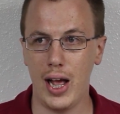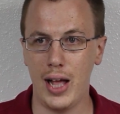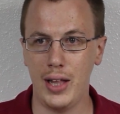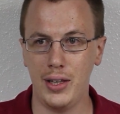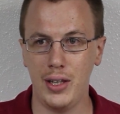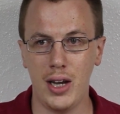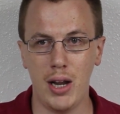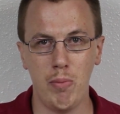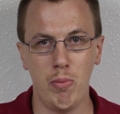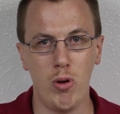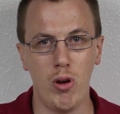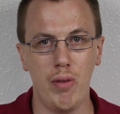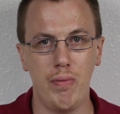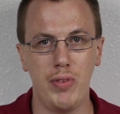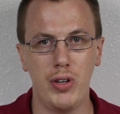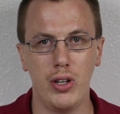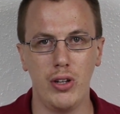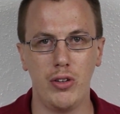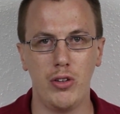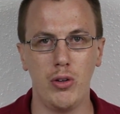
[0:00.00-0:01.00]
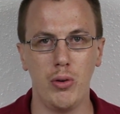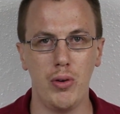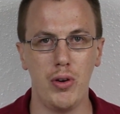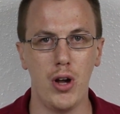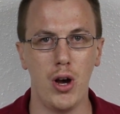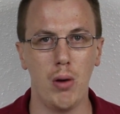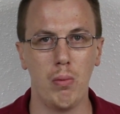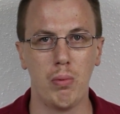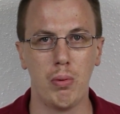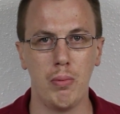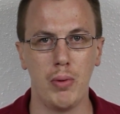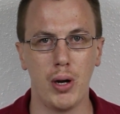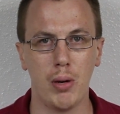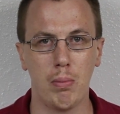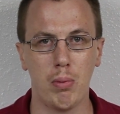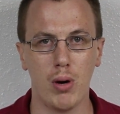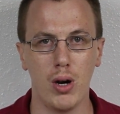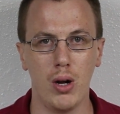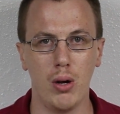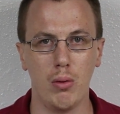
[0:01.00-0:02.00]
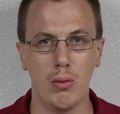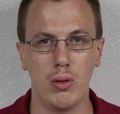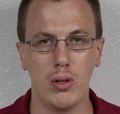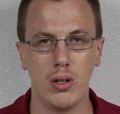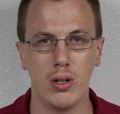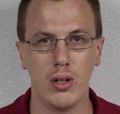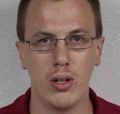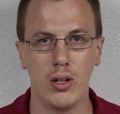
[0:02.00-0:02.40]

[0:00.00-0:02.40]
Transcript: And then I moved to Adobe Premiere Pro,